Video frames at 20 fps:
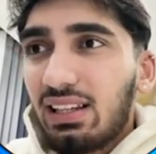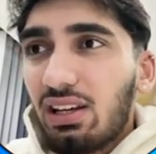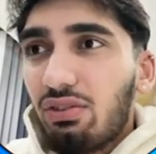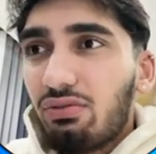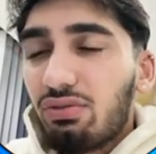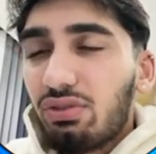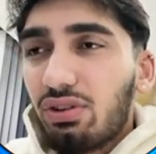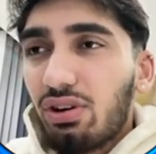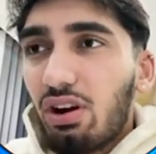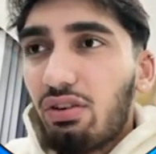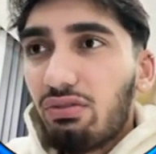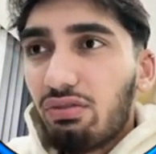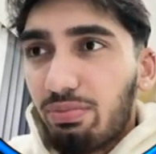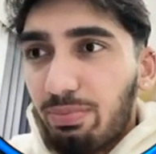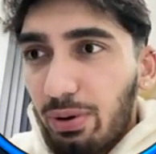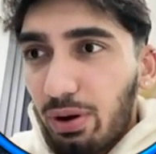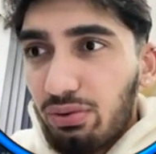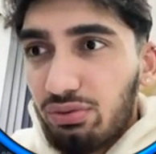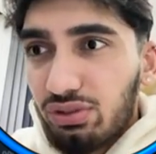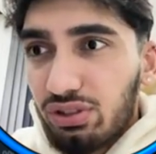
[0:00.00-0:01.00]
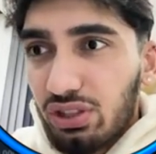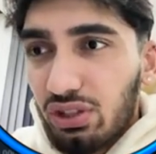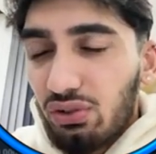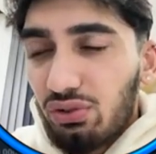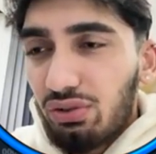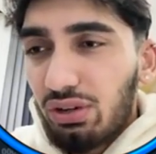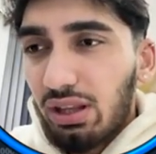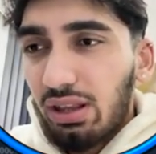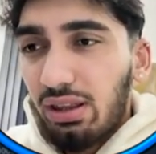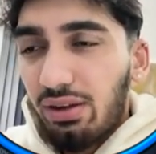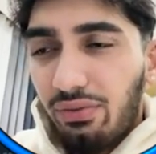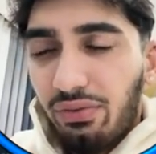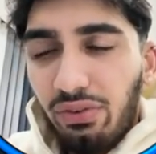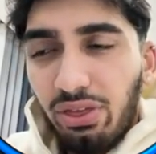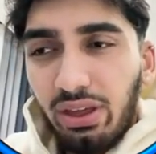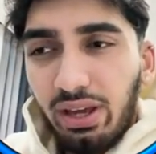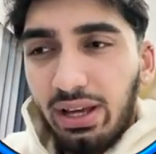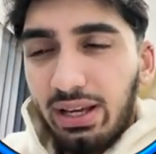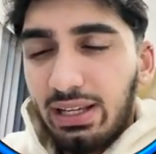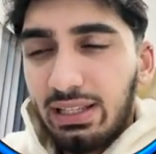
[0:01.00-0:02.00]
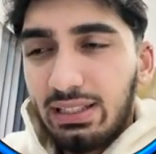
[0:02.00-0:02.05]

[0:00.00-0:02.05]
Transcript: the overbought zone, and everything